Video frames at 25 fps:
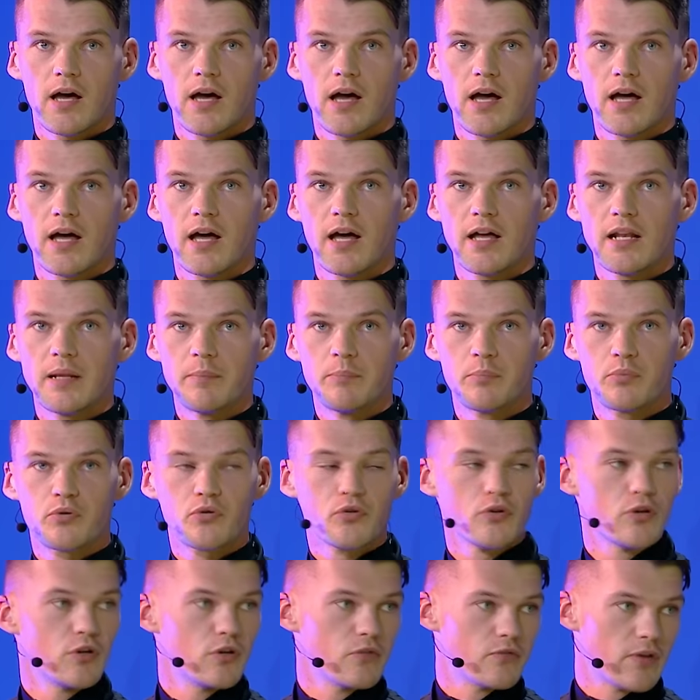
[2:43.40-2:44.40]
an
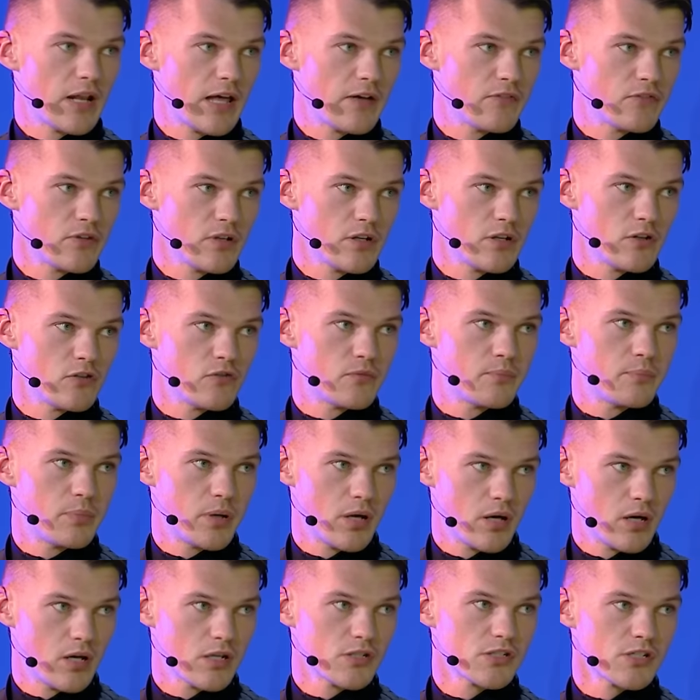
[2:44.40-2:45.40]
improved level of
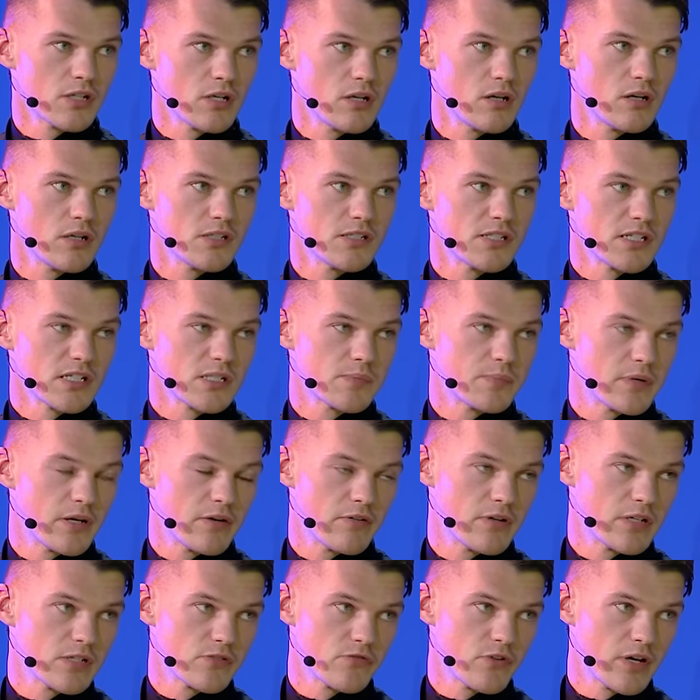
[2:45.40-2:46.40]
personalized
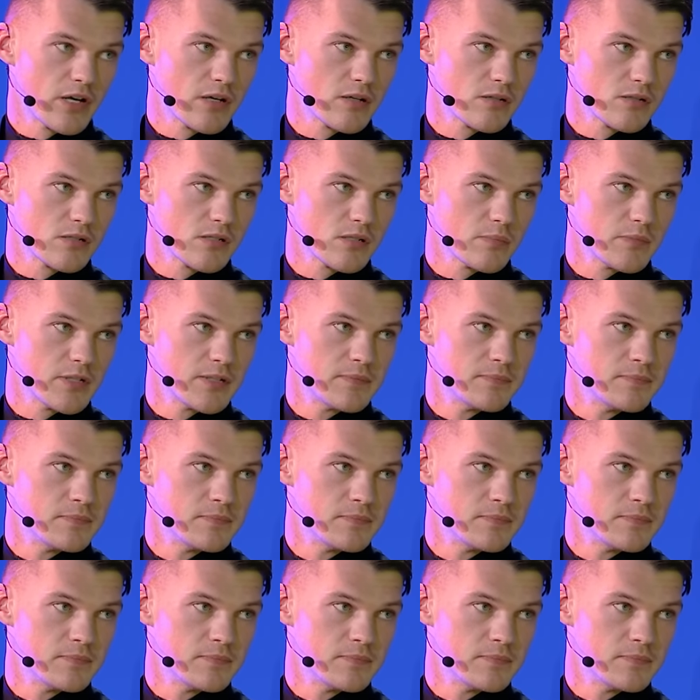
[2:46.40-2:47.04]
experience for our customer.